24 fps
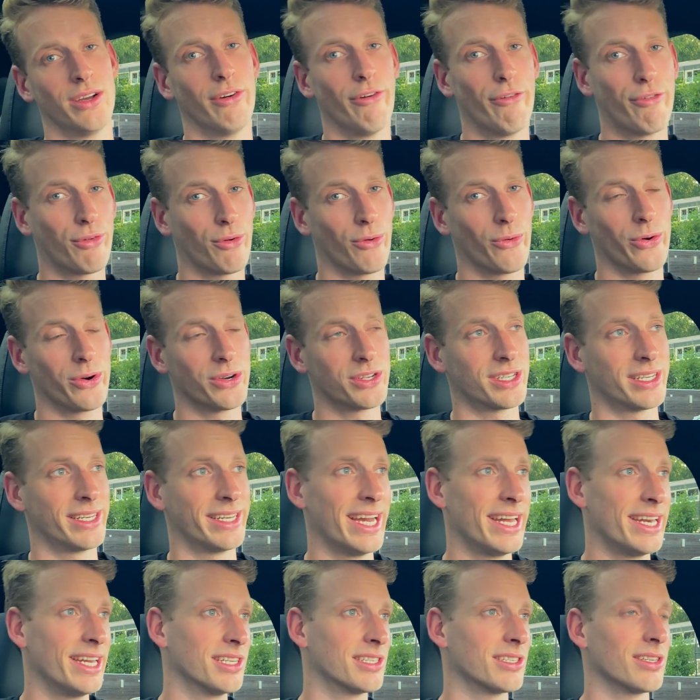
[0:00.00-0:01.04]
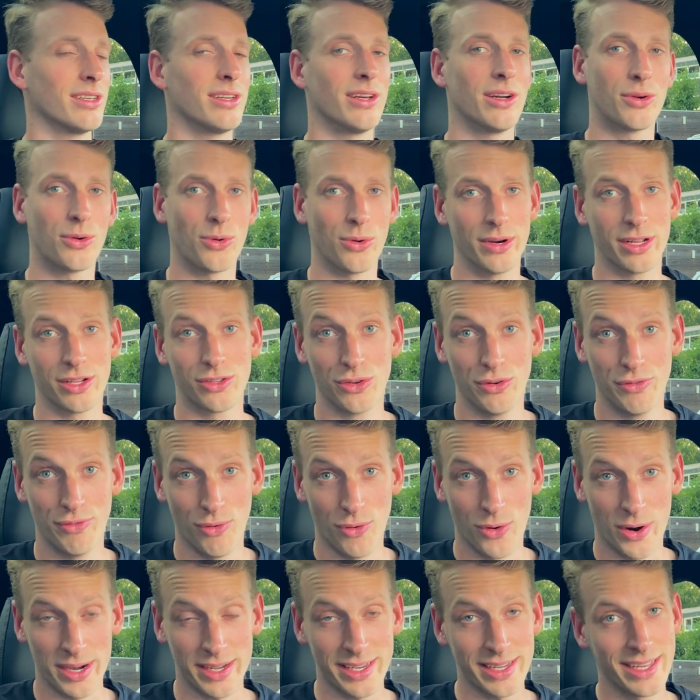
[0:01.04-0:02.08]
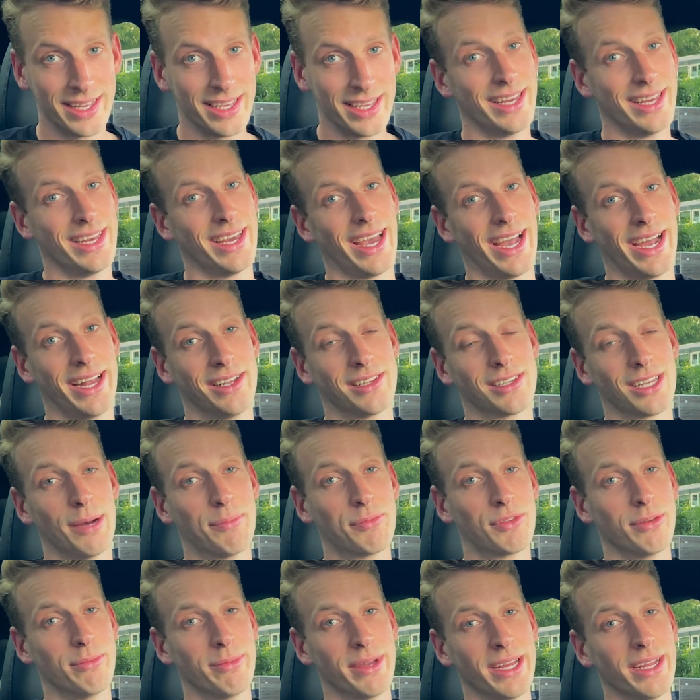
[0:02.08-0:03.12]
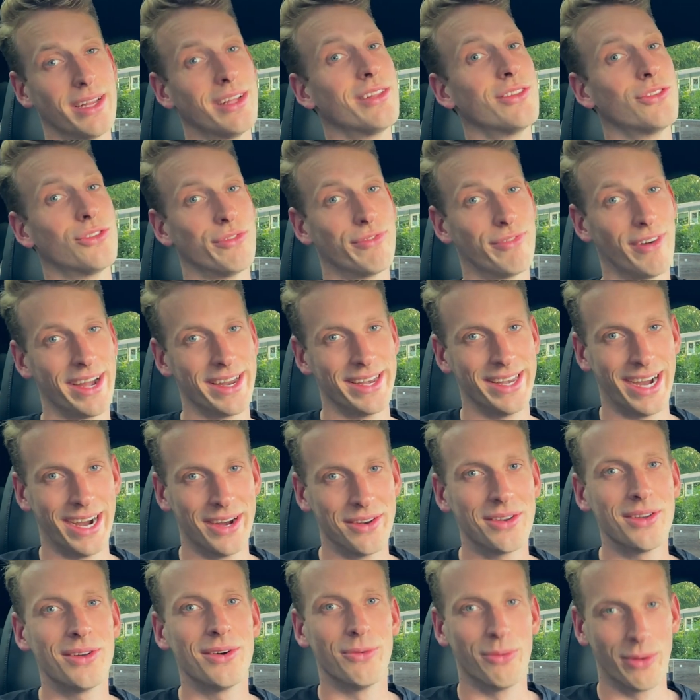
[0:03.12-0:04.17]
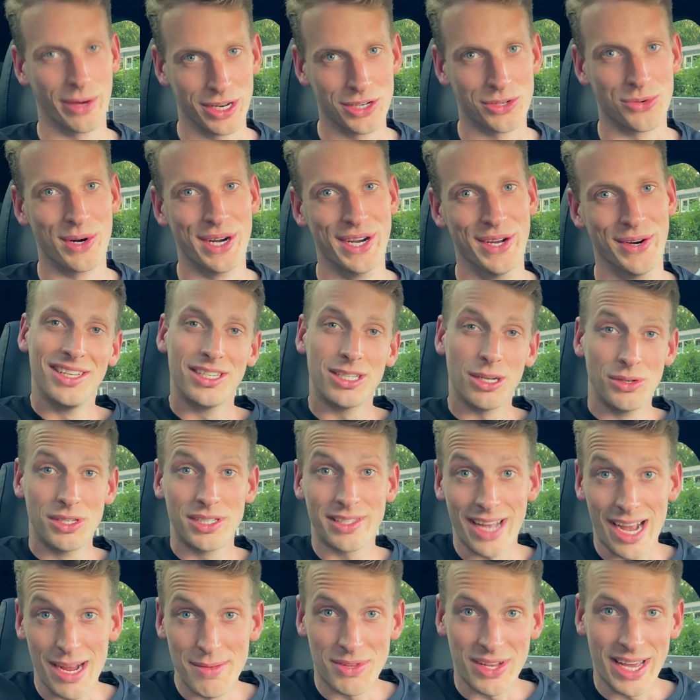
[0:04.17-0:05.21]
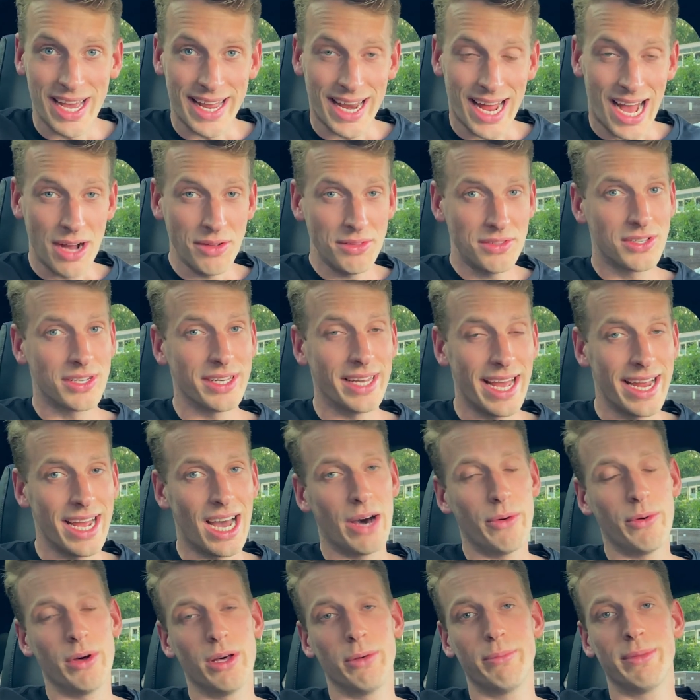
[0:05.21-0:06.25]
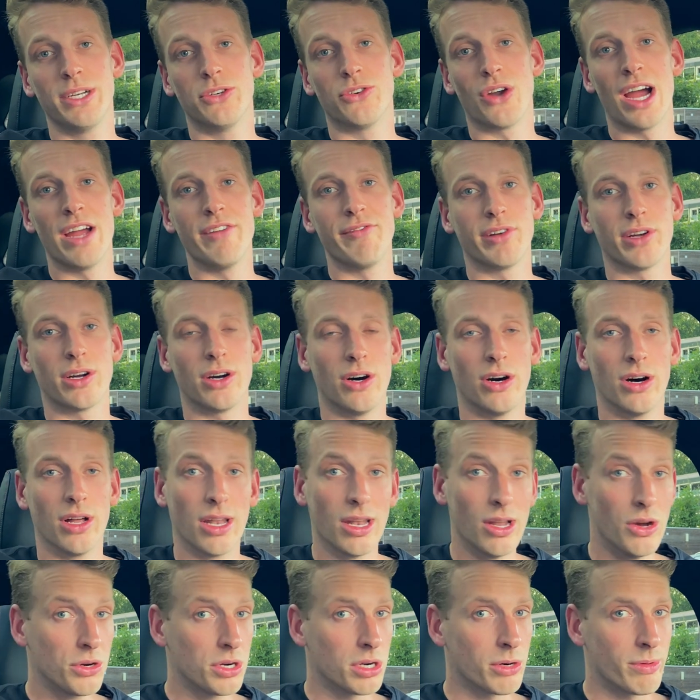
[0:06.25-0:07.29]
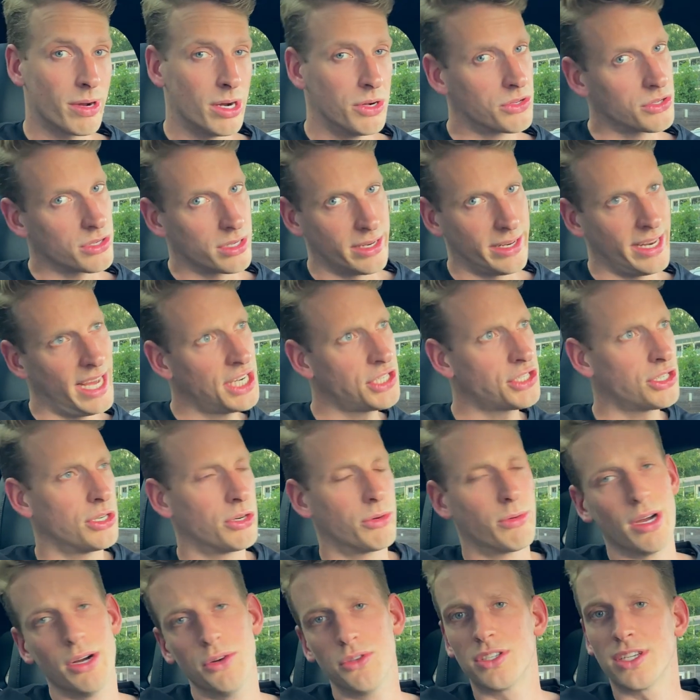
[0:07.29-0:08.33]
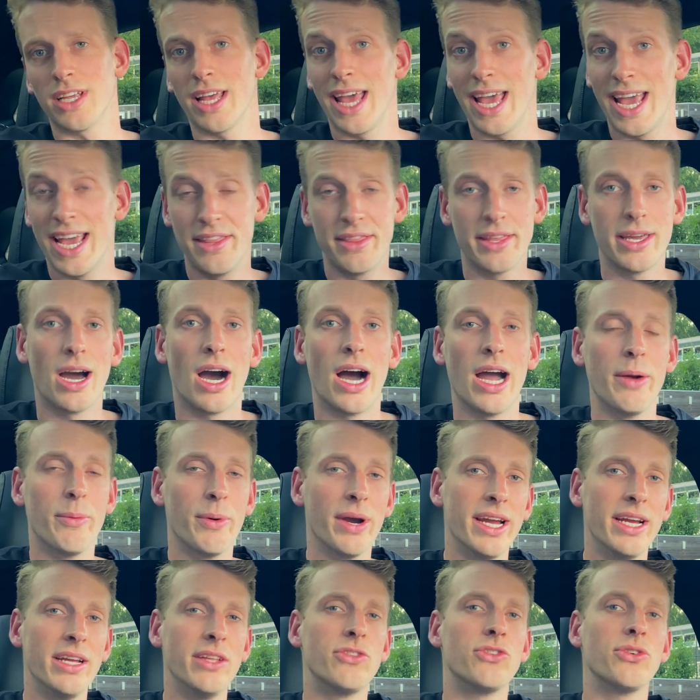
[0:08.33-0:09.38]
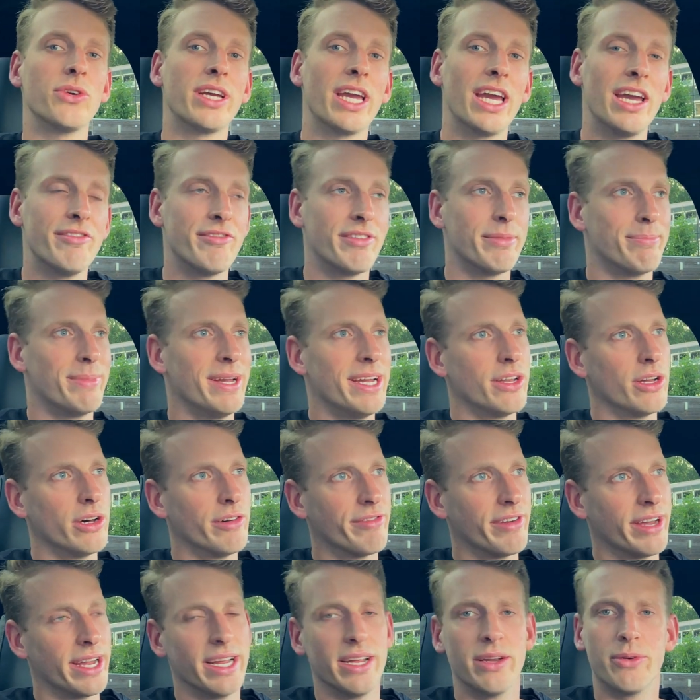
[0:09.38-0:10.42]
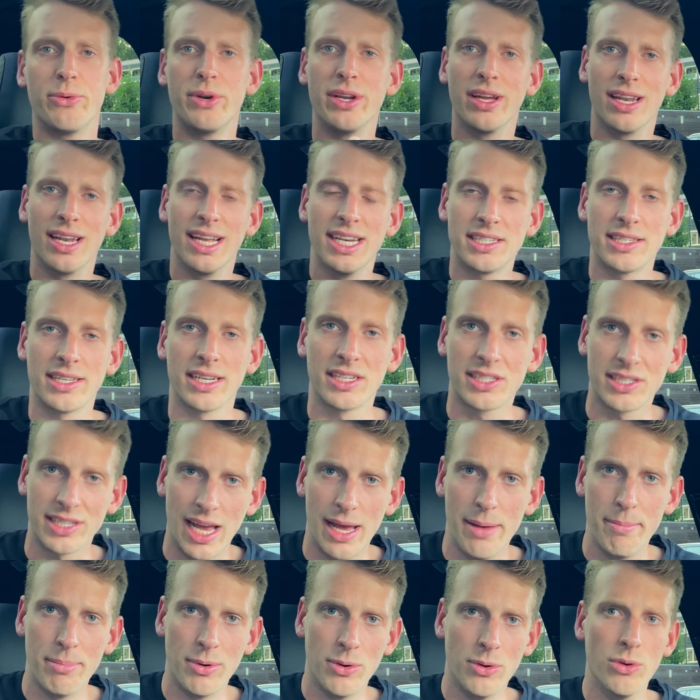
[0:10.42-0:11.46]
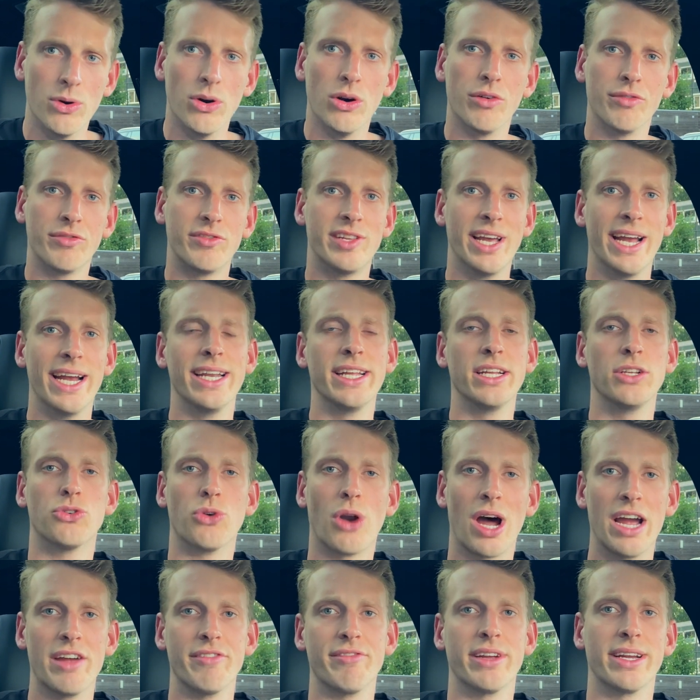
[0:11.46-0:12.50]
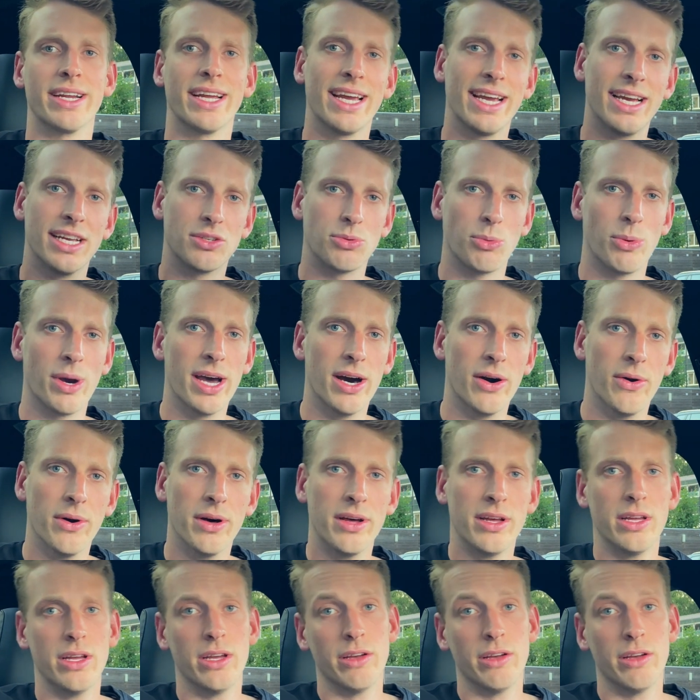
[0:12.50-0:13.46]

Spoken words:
Of course, that is according to Ford, and it's up to me to find out what is real. So it's time to head out. Today I will be driving on local roads, national roads and the highway to give a bit of a realistic sample of daily driving as well.